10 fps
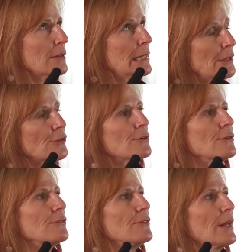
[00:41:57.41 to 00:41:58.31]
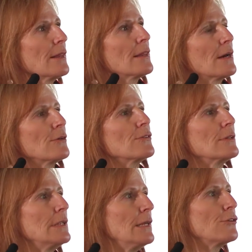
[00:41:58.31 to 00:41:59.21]

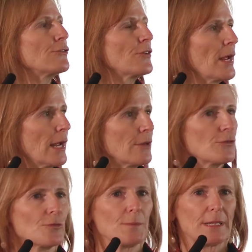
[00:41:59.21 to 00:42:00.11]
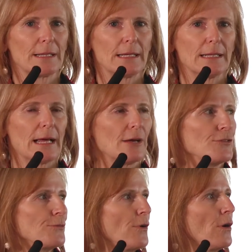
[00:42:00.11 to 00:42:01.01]
liter tanks from Italy
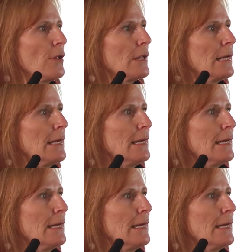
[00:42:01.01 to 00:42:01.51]
last fall,